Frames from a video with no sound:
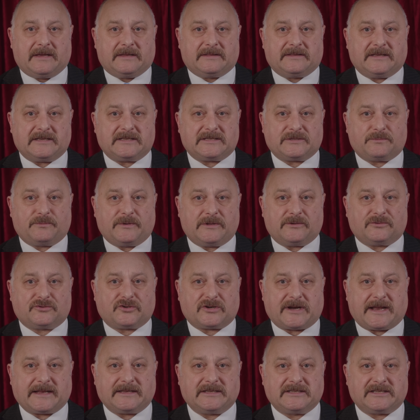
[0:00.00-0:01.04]
This will
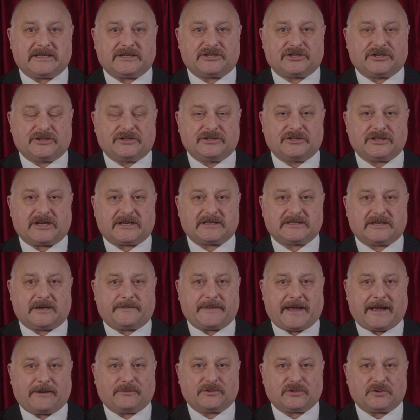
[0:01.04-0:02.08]
transition just
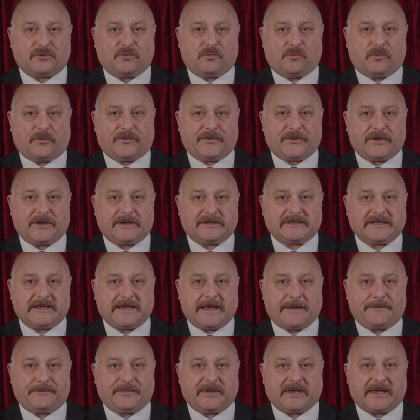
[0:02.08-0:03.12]
about all thirty
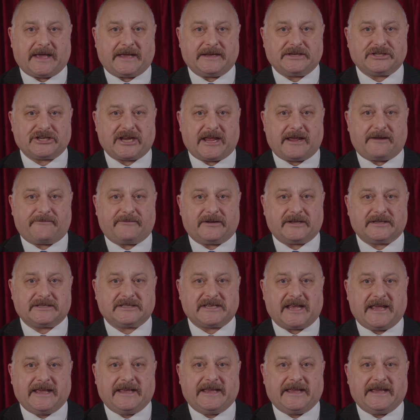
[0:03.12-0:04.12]
M P H areas